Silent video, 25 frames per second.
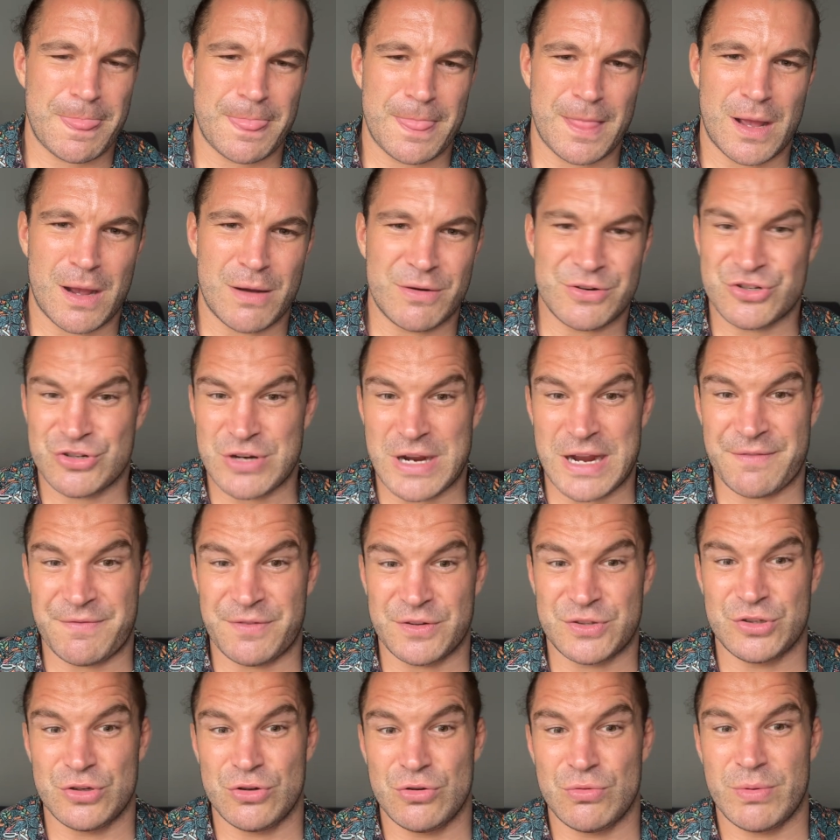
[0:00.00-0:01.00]
I would track for
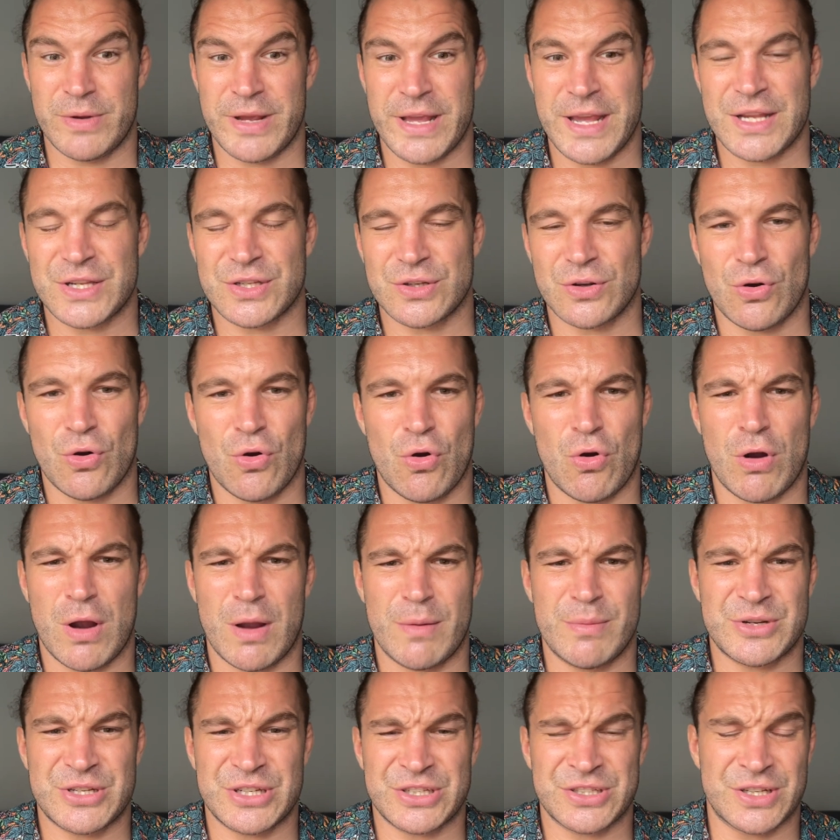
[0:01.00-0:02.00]
2 weeks, or I
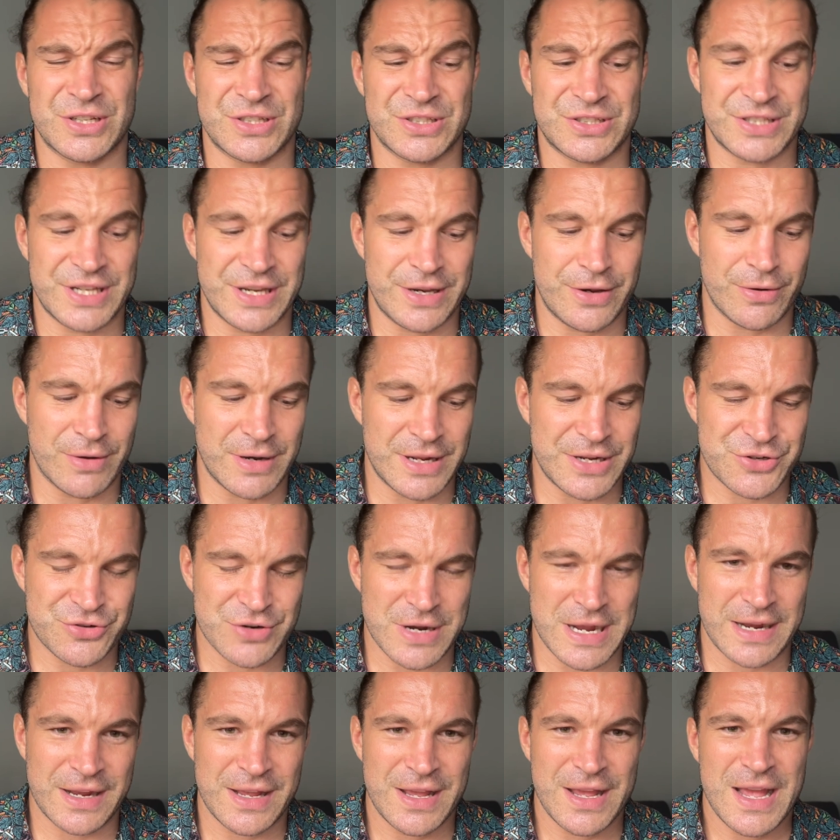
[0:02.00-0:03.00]
would just continually
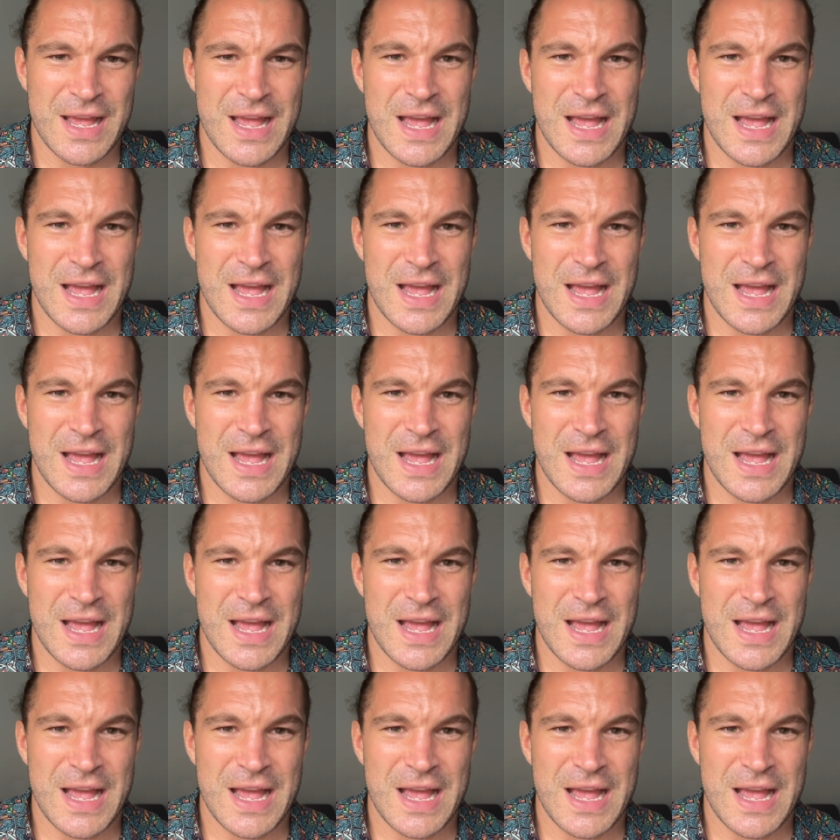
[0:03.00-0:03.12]
track